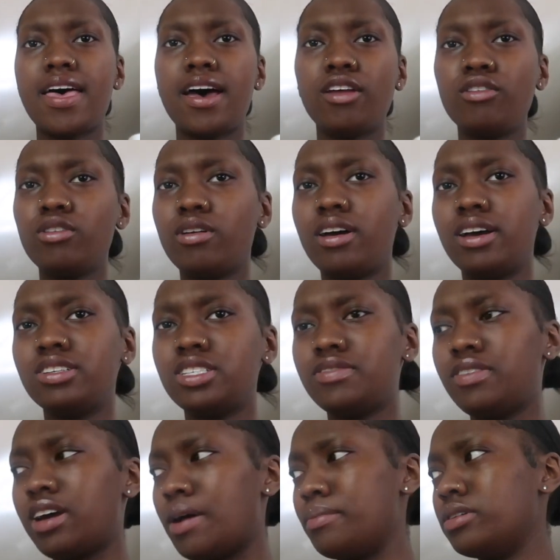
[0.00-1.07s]
I don't know how I
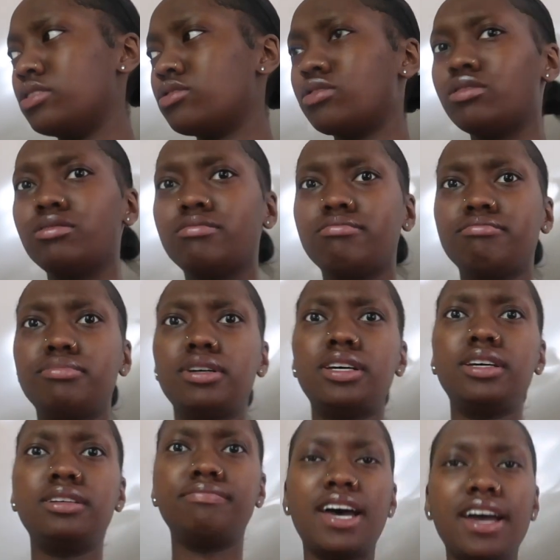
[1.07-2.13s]
just forgot my intro,
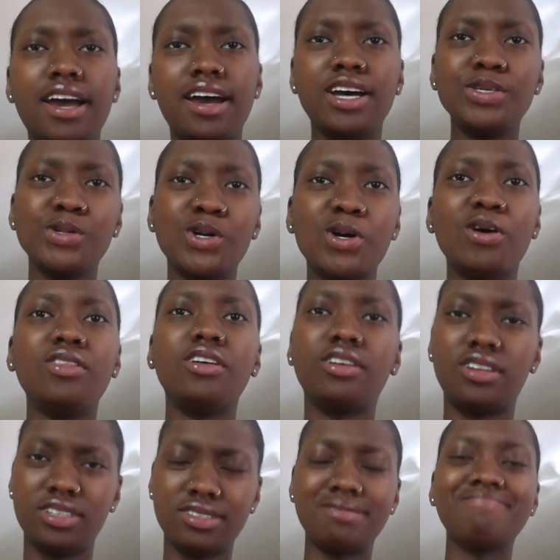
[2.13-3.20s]
but hi guys, look, oh, there
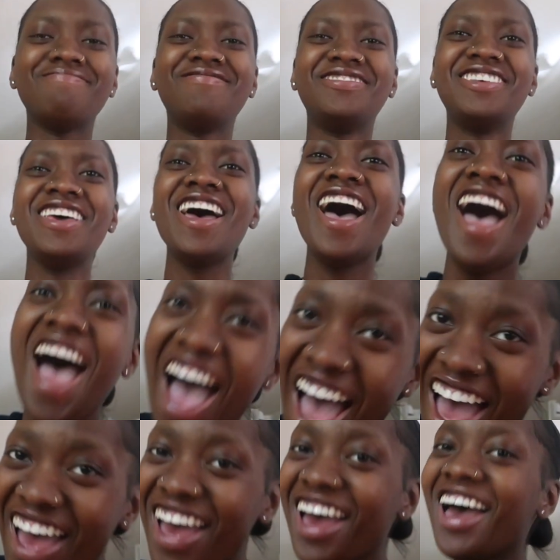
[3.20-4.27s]
it is.
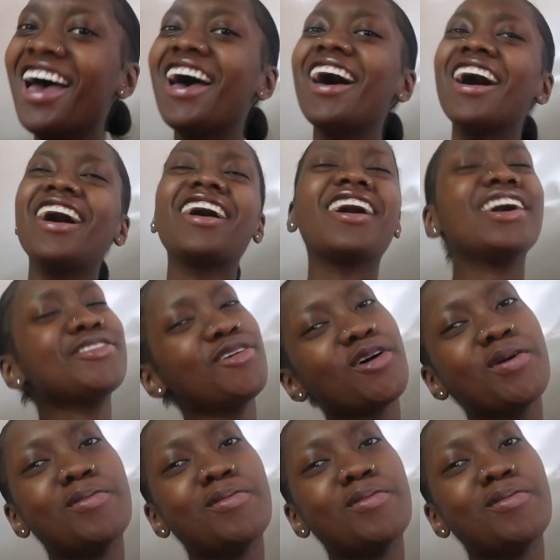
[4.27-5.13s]
Hi guys,